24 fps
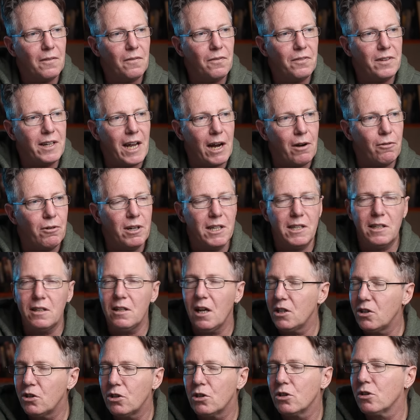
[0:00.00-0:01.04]
there
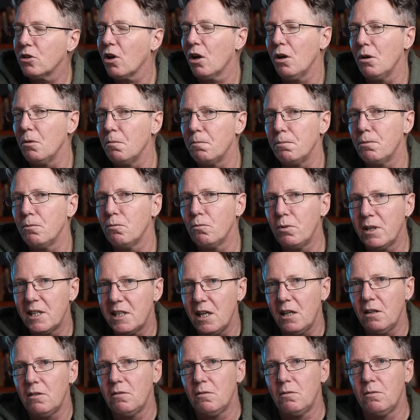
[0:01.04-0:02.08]
isn't a scope
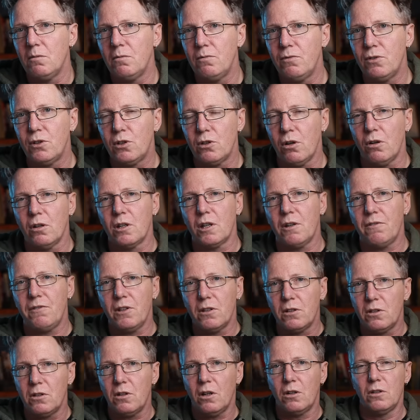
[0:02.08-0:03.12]
within photography
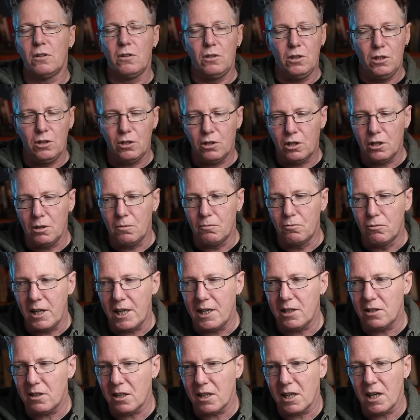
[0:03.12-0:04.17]
on, on YouTube
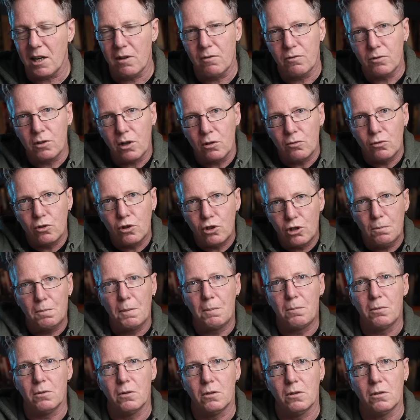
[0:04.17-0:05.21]
really to kind of go super
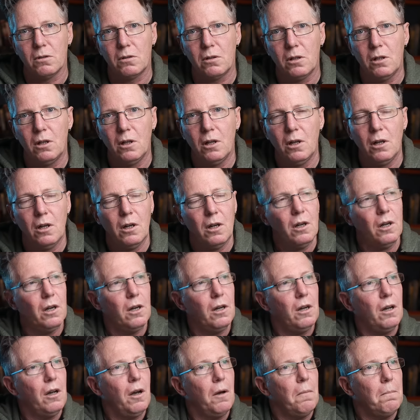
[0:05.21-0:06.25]
broad
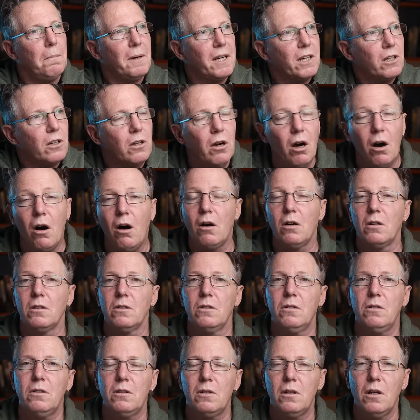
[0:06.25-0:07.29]

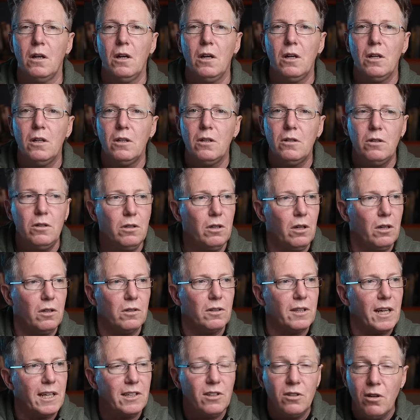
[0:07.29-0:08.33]
because
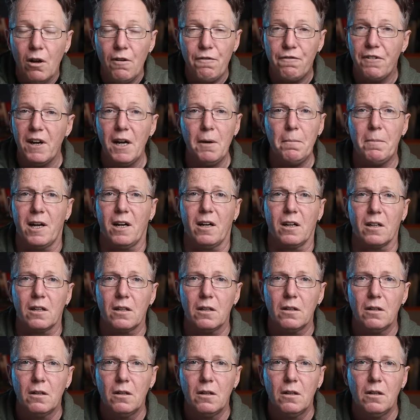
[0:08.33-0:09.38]
there's no
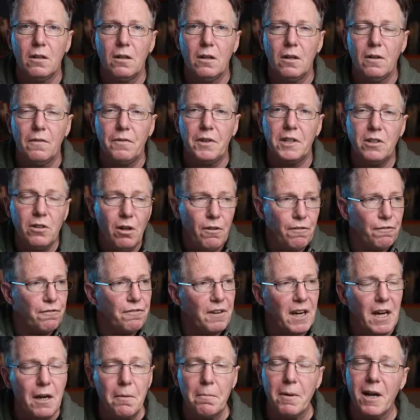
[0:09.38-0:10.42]
feedback. There's no
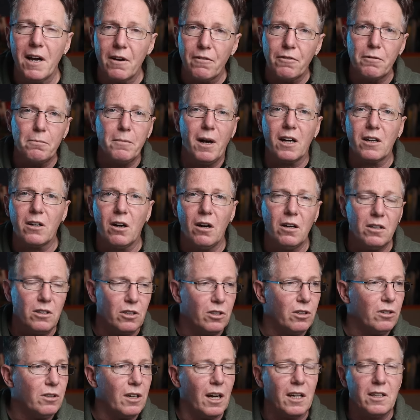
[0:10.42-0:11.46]
feedback from it. I can't
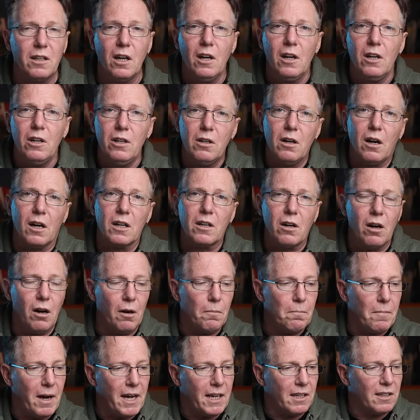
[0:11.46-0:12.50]
do I you know I
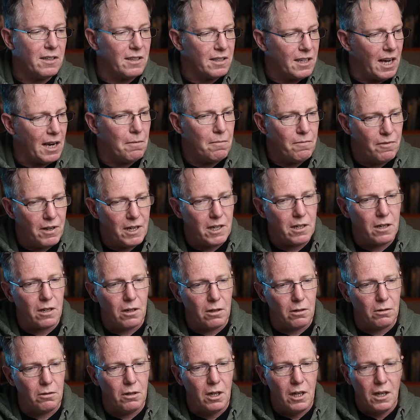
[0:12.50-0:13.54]
can't make the same
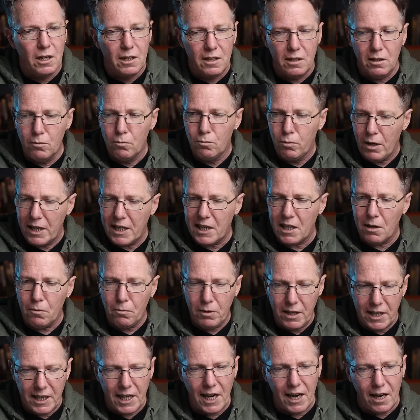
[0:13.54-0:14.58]
video week in
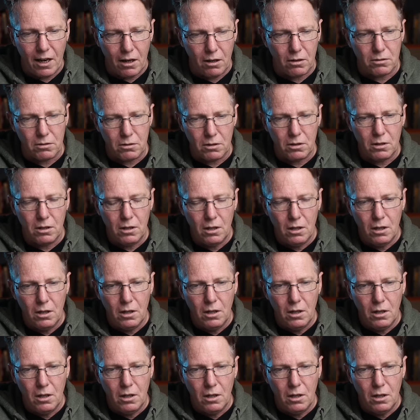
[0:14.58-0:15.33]
week out